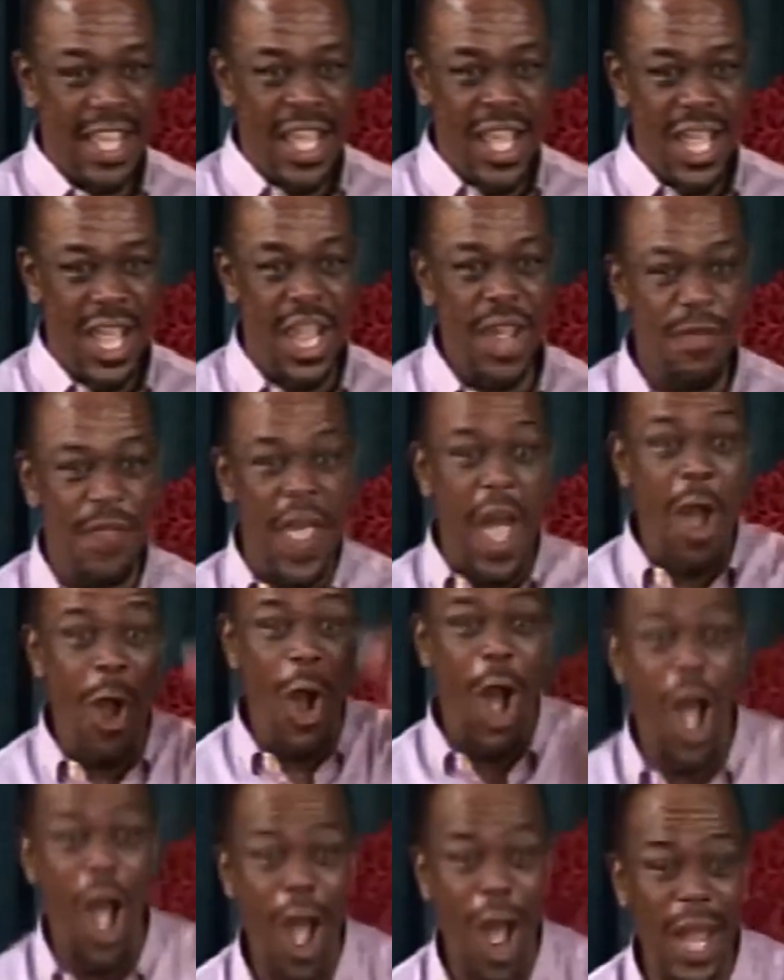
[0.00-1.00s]
If the
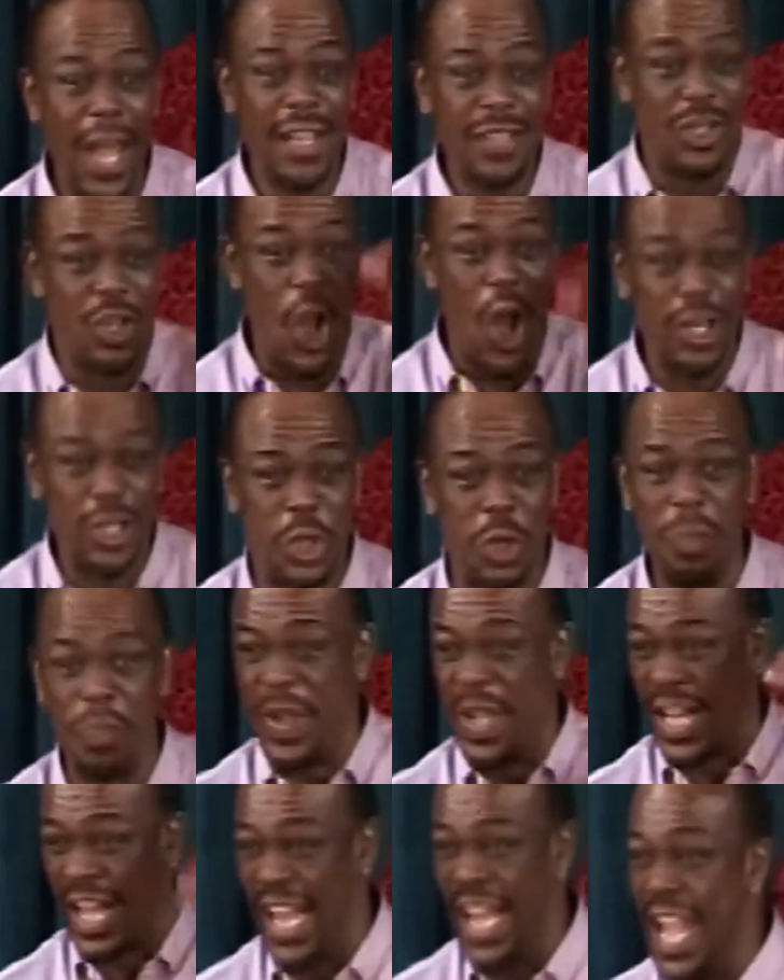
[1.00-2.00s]
hall has got to be
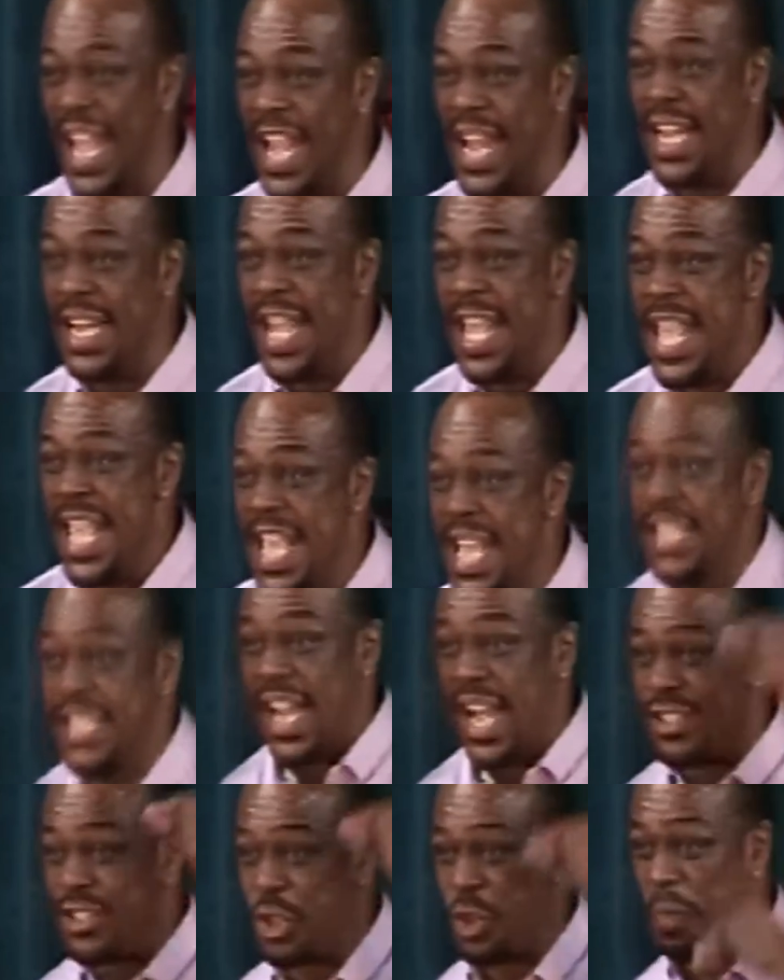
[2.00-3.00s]
clean, it
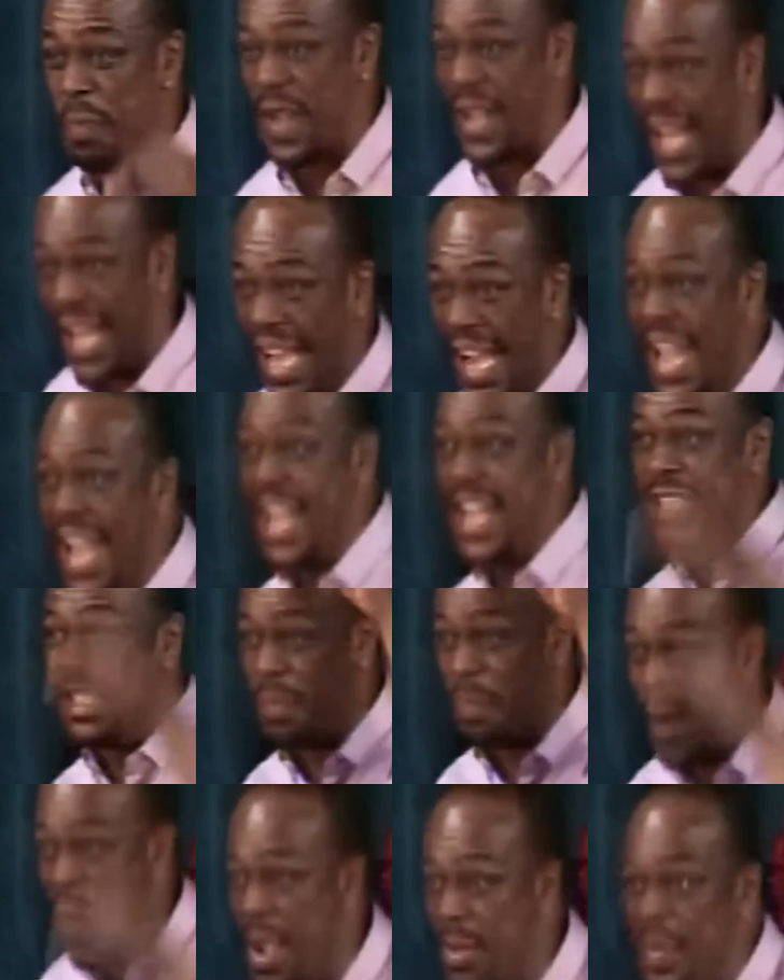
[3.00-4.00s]
has to be cleaned
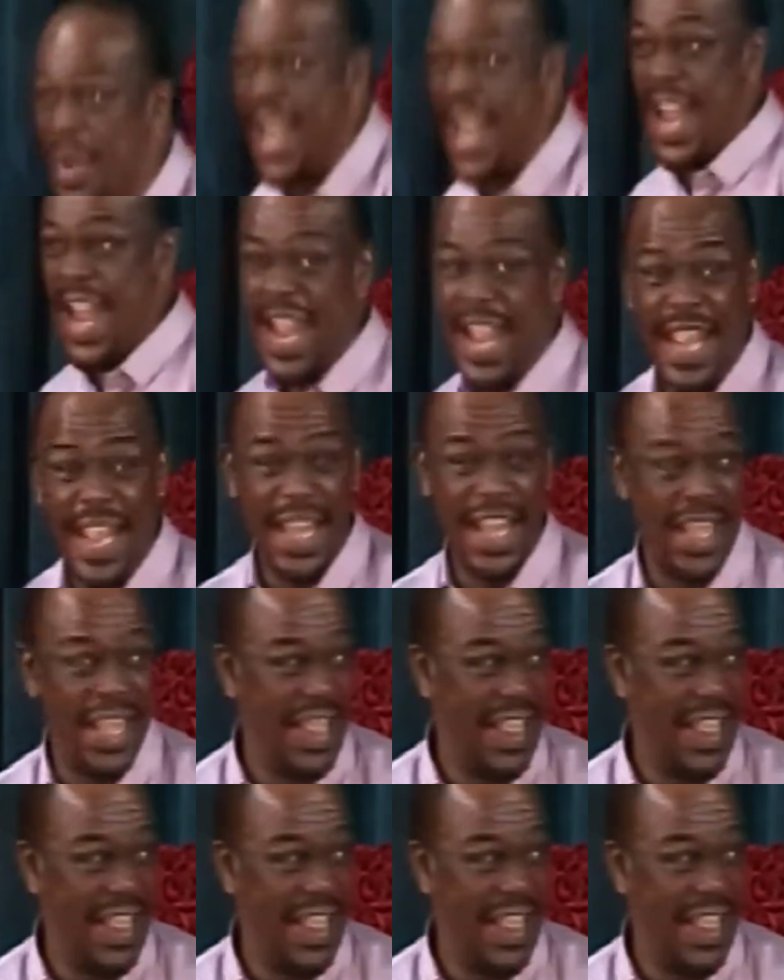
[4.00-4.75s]
by me.